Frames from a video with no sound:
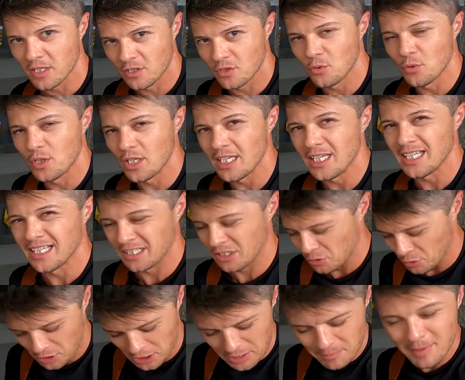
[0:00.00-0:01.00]
to,
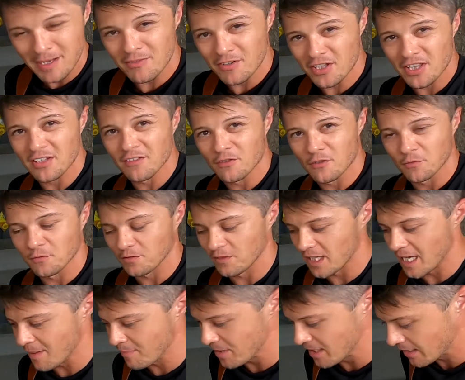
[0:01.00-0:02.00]
to keep everything from
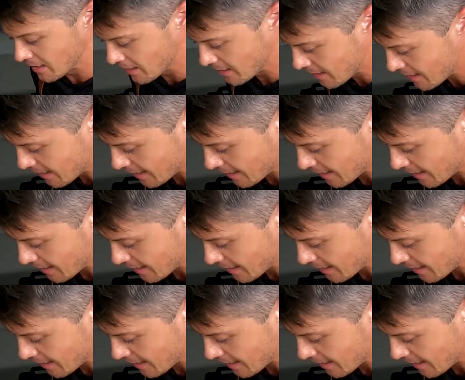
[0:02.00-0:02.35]
flapping.